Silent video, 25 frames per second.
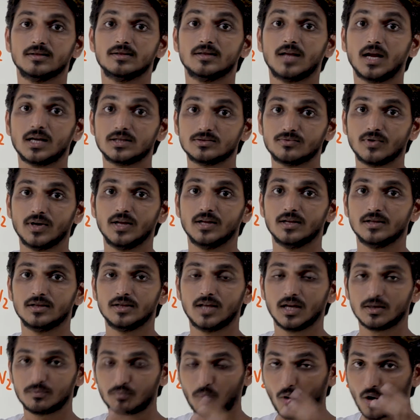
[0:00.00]
That's why
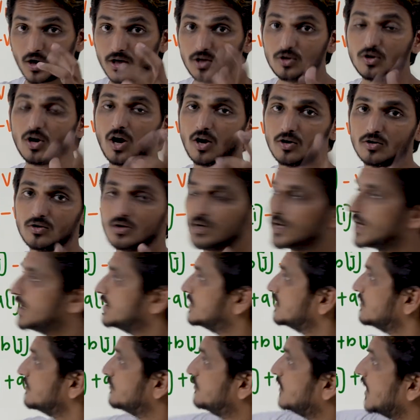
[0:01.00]
that point you have to
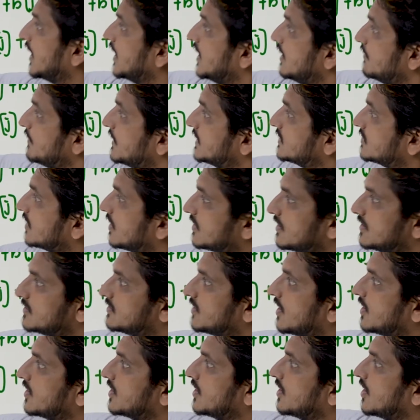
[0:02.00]
catch. If the elements are in
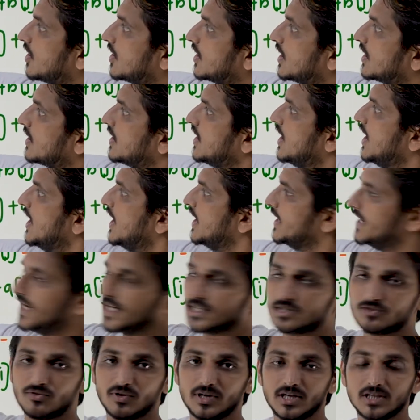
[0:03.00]
sorted order,
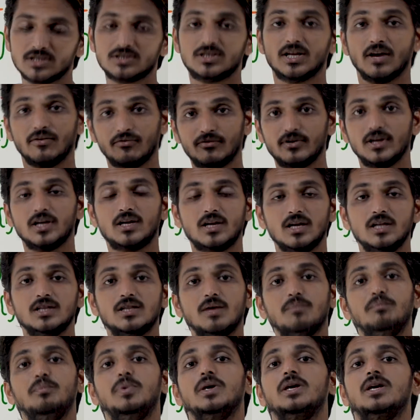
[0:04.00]
next one is definitely
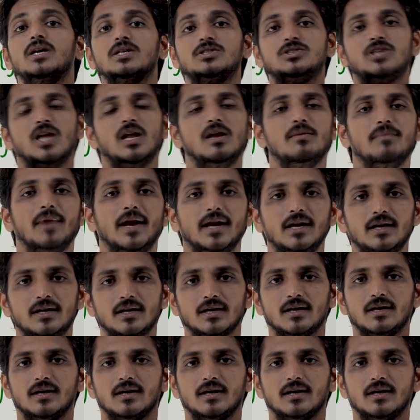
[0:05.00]
the biggest element.